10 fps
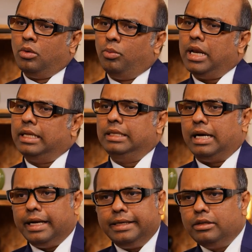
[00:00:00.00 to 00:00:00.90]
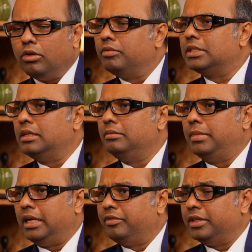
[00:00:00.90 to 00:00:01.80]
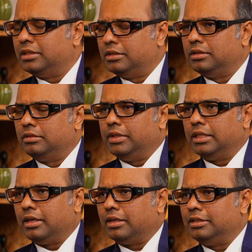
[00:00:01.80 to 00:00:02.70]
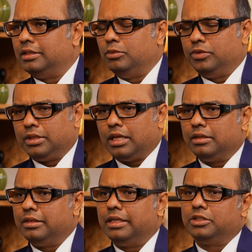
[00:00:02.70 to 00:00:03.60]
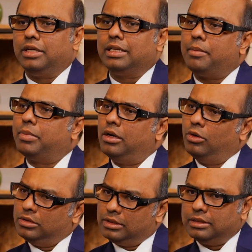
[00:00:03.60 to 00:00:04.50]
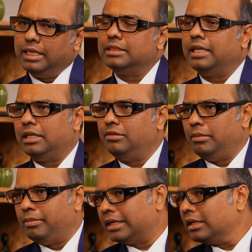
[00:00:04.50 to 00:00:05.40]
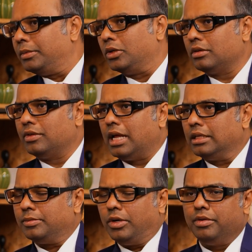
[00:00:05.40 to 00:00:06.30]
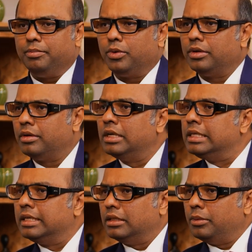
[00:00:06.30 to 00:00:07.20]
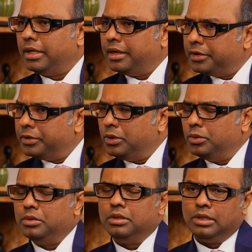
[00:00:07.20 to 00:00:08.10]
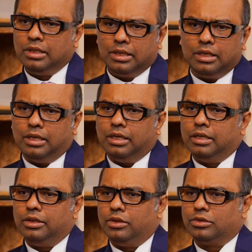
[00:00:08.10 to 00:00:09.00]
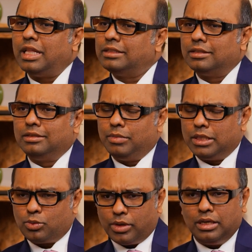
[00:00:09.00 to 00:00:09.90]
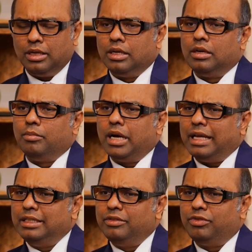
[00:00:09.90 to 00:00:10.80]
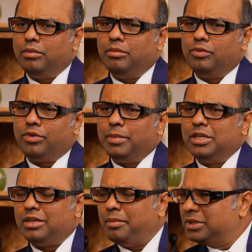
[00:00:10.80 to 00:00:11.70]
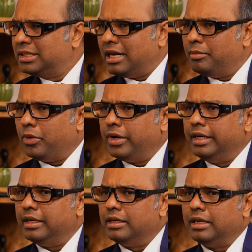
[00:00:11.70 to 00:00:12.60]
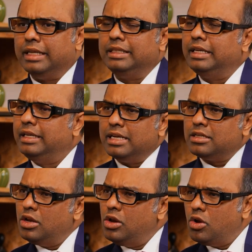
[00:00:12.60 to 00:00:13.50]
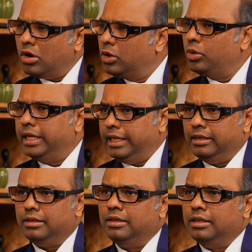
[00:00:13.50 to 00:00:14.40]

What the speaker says: Well, I think IT obviously benefits when the currency moves in the other direction and capital goods gets negatively impacted because of a large amount of import that we continue to do. So that's the simplest one. But I think from a Trump standpoint, I think India has a lot to gain.